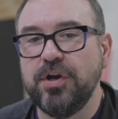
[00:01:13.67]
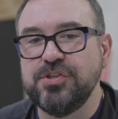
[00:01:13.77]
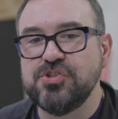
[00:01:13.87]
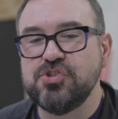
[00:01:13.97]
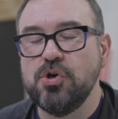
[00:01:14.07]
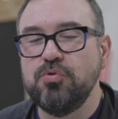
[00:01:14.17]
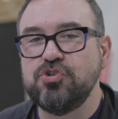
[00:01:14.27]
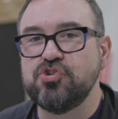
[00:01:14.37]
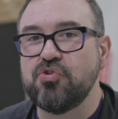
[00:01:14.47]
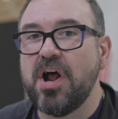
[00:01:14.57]
where it's so
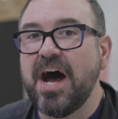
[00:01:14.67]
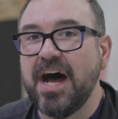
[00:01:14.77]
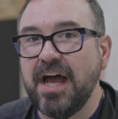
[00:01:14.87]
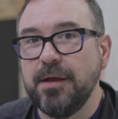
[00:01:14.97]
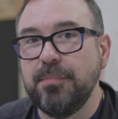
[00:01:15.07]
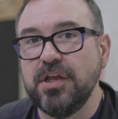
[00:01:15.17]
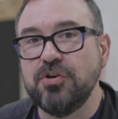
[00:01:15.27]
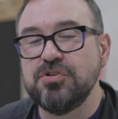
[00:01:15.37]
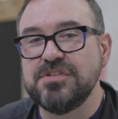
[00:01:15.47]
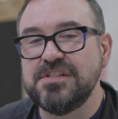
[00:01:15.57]
dry, but
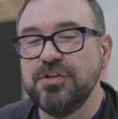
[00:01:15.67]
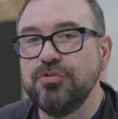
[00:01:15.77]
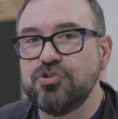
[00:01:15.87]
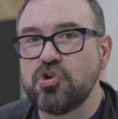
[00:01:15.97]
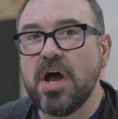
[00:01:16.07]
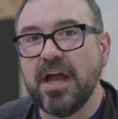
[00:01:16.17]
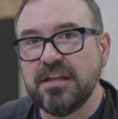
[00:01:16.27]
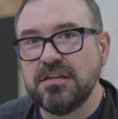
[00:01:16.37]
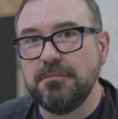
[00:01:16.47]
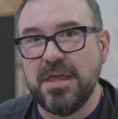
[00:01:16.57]
you're still
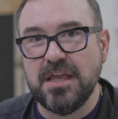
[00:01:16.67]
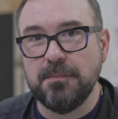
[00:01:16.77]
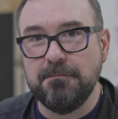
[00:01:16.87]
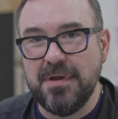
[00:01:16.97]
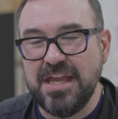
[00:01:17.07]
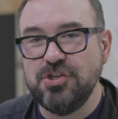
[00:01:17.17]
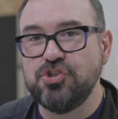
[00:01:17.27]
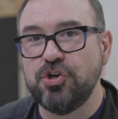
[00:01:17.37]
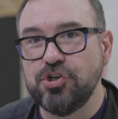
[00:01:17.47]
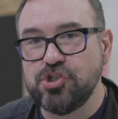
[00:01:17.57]
trying to make
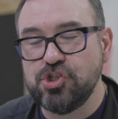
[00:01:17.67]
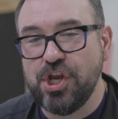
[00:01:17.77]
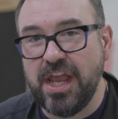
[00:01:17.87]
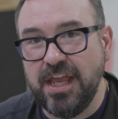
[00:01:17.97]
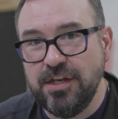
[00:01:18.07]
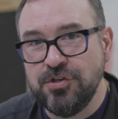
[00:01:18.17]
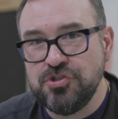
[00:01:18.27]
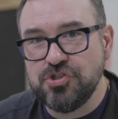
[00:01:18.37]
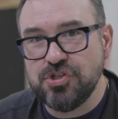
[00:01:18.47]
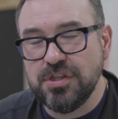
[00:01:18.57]
major
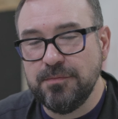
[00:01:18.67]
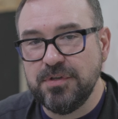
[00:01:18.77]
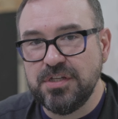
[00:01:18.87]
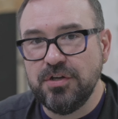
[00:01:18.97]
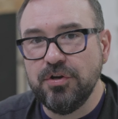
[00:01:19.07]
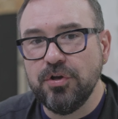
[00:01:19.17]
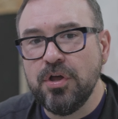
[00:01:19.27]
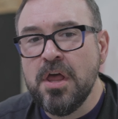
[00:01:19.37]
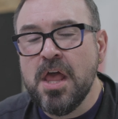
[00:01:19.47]
change to the material.